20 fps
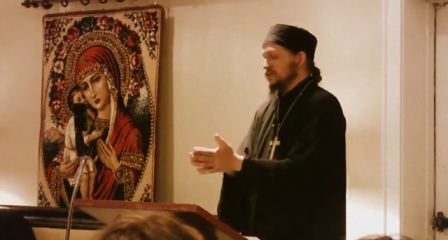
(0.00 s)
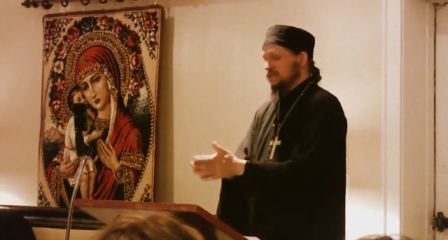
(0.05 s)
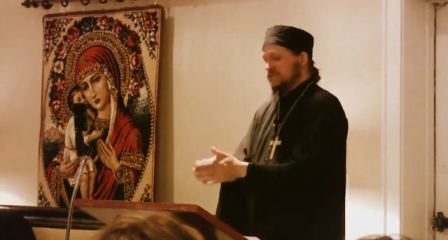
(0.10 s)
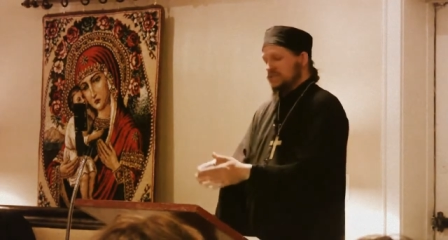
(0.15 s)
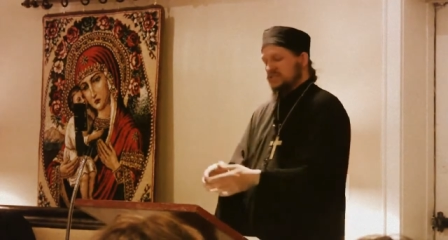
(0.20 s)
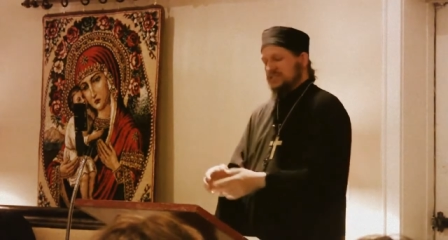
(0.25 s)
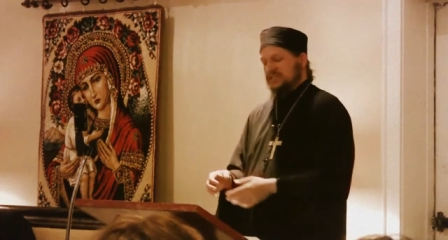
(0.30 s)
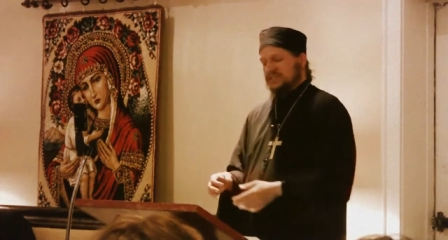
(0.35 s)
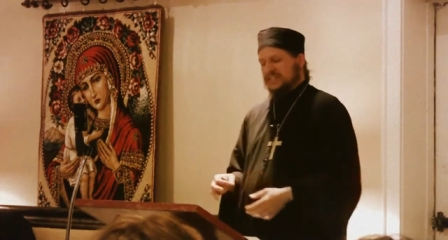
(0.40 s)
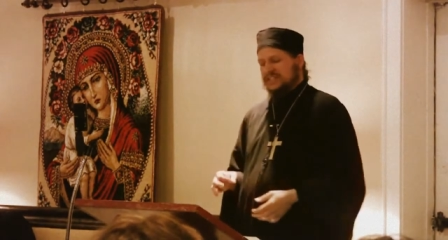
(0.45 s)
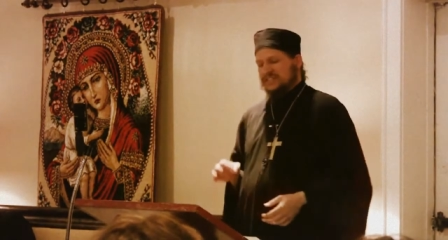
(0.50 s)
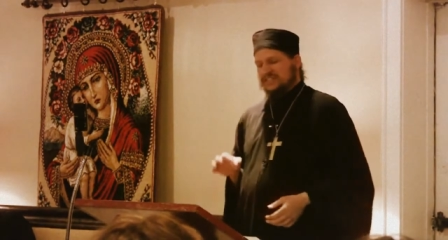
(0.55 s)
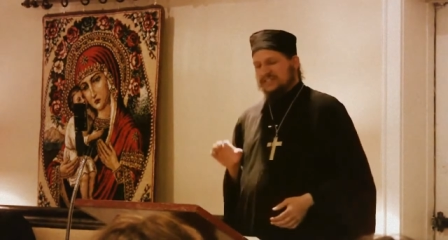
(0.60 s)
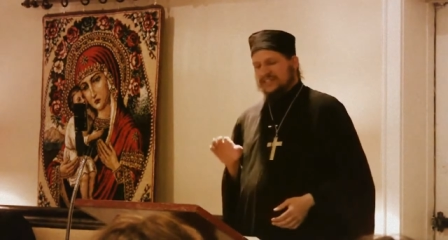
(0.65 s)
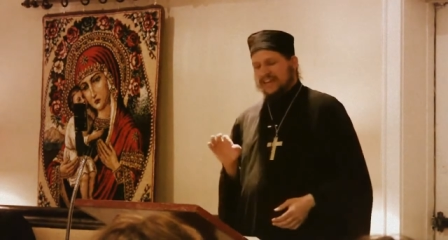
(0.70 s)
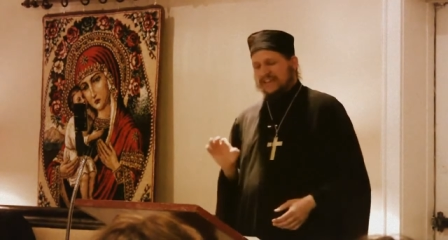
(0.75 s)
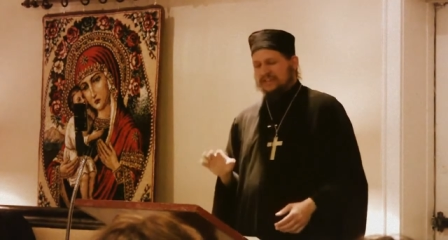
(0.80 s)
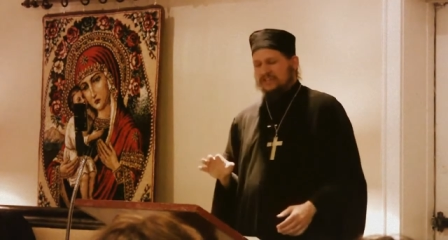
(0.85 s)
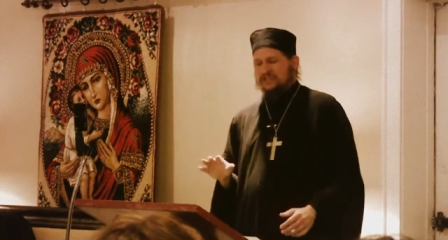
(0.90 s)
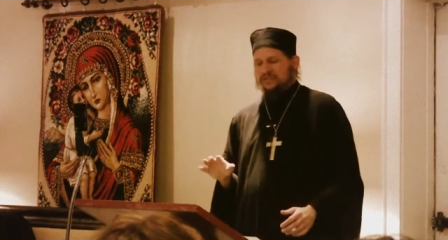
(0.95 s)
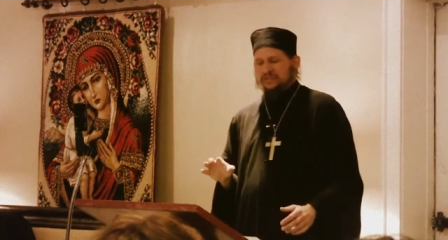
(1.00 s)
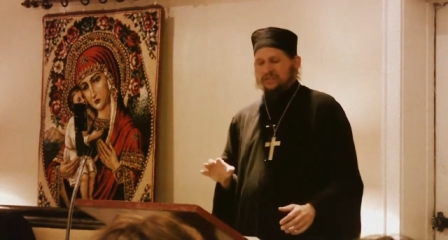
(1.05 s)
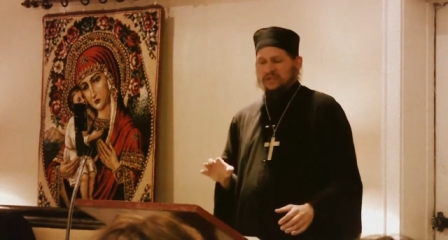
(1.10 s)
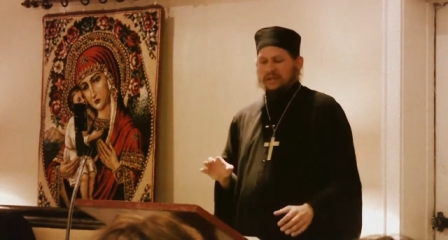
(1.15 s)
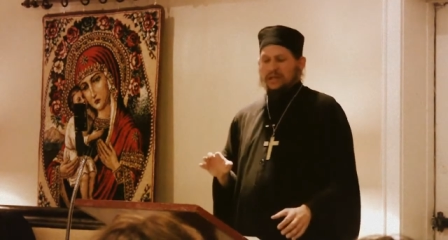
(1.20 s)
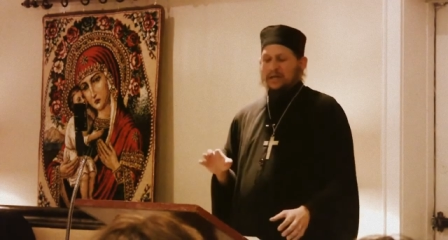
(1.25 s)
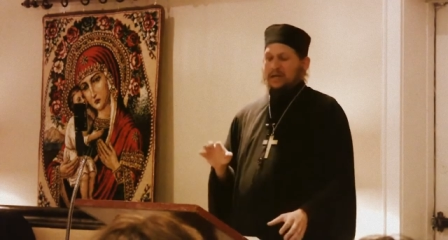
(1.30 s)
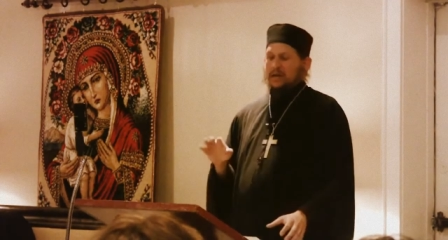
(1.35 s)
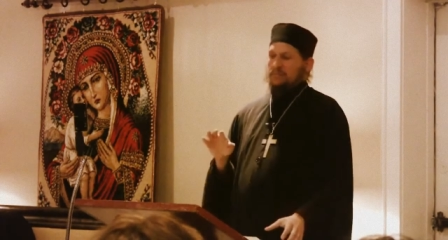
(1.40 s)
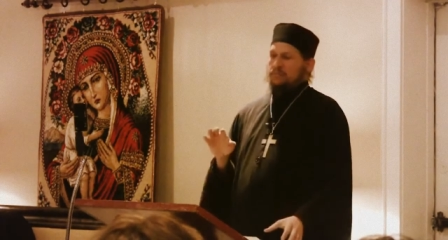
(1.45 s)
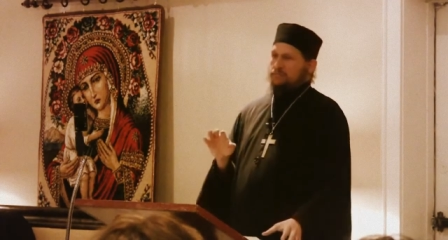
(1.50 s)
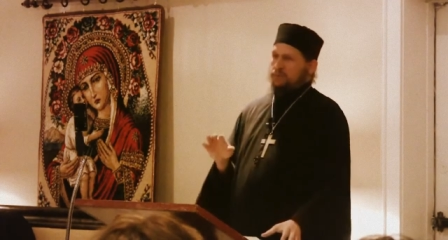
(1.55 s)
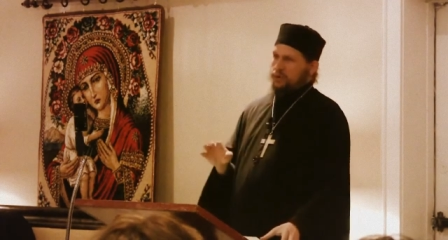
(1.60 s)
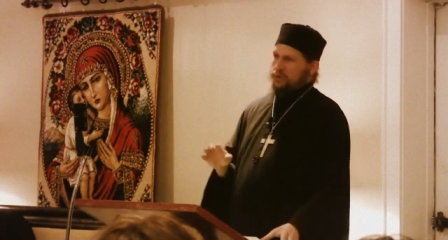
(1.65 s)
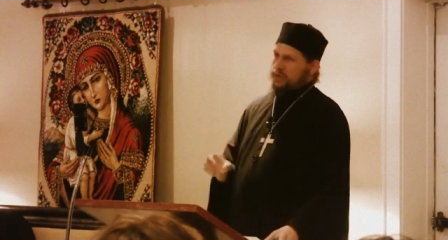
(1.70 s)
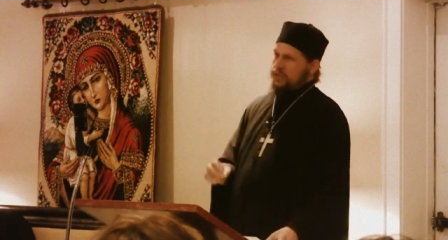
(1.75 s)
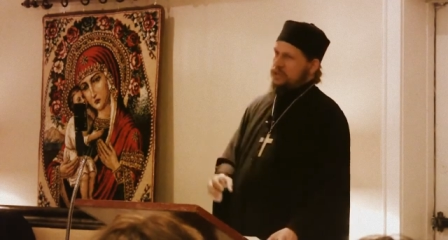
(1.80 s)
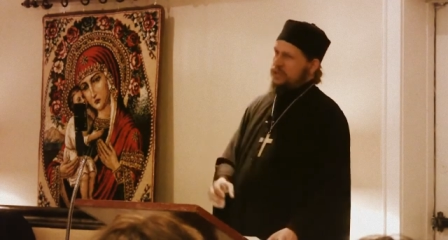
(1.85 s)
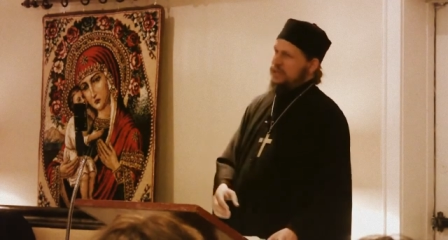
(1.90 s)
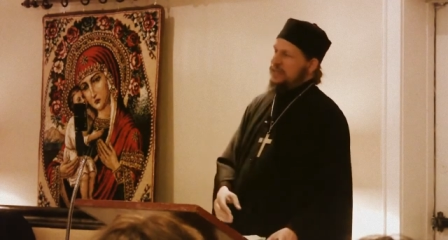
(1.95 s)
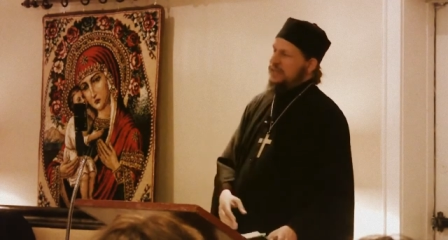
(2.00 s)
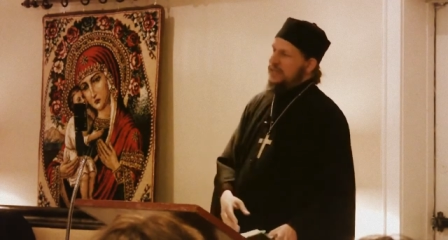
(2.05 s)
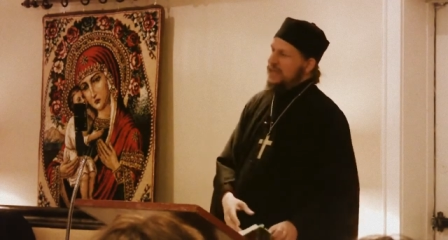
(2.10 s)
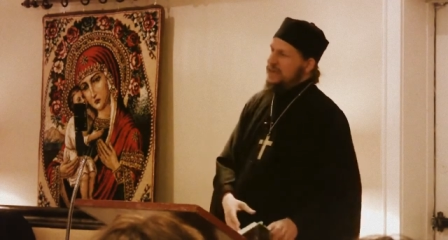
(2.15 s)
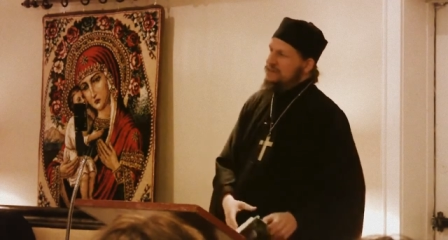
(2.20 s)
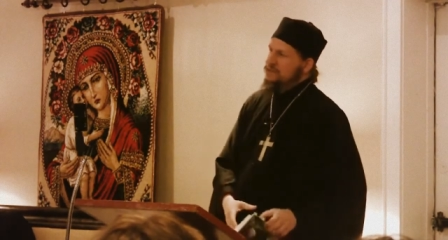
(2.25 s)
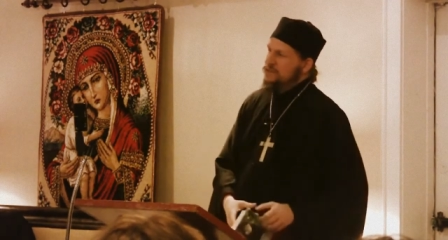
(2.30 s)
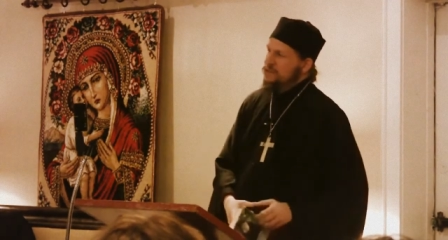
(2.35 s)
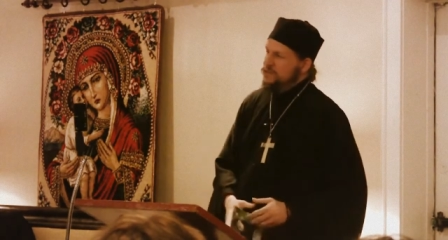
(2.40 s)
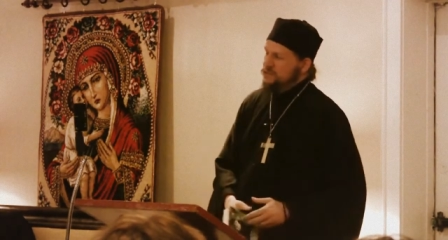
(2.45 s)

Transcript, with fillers: So this is an essential book in every